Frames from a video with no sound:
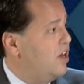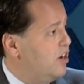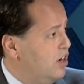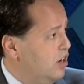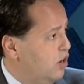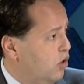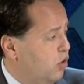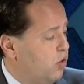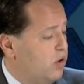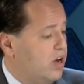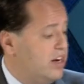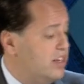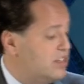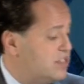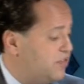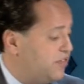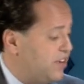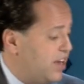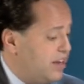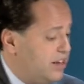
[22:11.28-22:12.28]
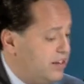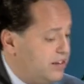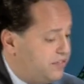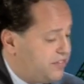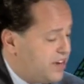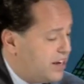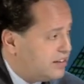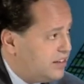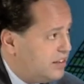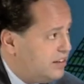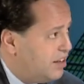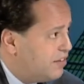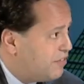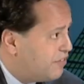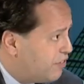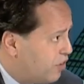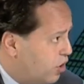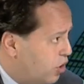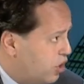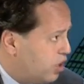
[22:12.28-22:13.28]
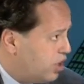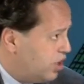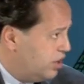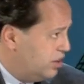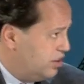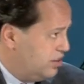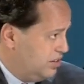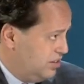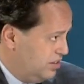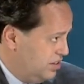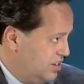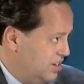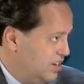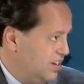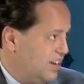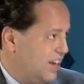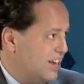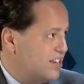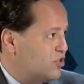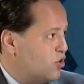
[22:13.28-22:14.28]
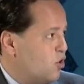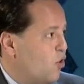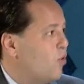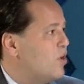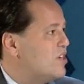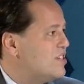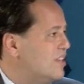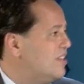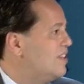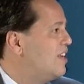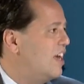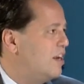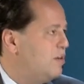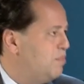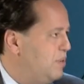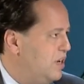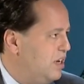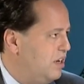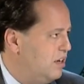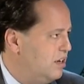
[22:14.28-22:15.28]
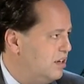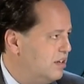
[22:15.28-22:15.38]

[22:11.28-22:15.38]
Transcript: low, and it's in fact in the floor, as low as it can be,